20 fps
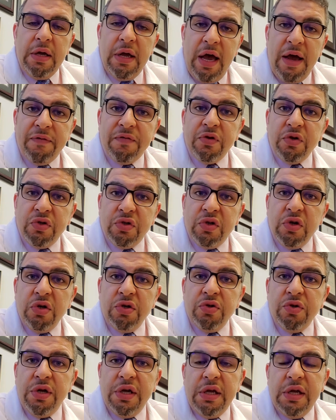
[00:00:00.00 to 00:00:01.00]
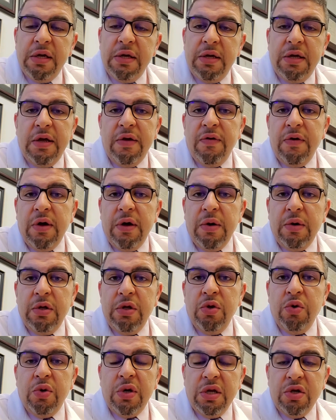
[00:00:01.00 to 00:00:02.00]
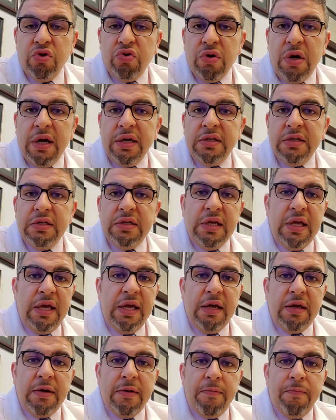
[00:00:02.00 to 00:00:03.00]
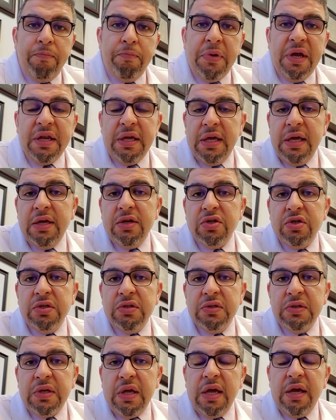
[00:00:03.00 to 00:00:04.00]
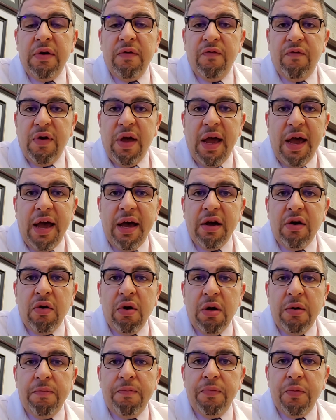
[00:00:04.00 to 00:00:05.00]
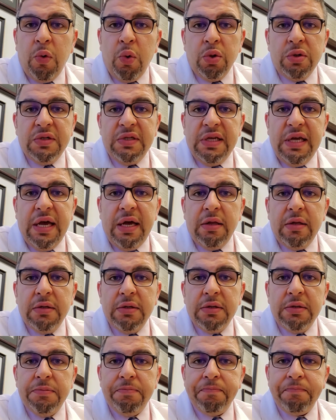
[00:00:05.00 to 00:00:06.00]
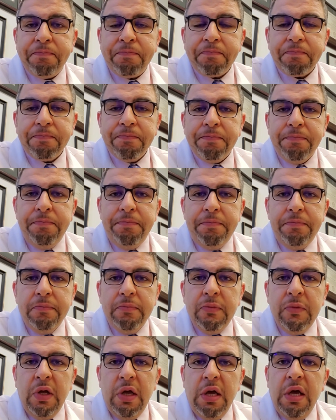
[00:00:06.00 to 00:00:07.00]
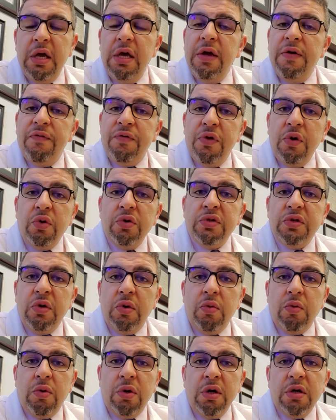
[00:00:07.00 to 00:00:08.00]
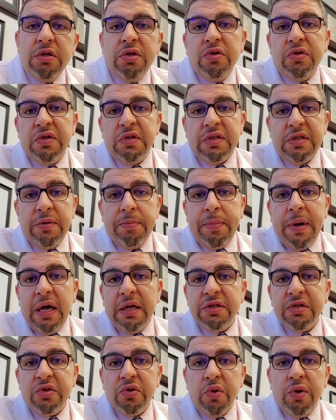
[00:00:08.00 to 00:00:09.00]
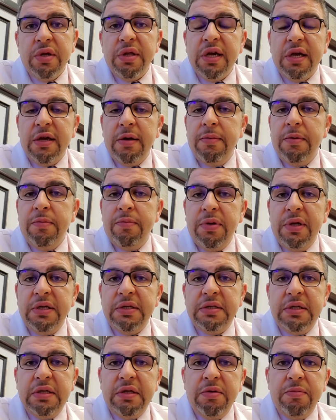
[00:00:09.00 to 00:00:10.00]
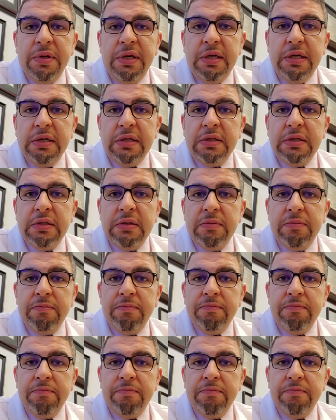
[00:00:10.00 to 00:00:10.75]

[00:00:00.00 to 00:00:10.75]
After surgery, you can try to take medications like Viagra or Cialis. If those don't work, there's a suppository that can be placed in the penis.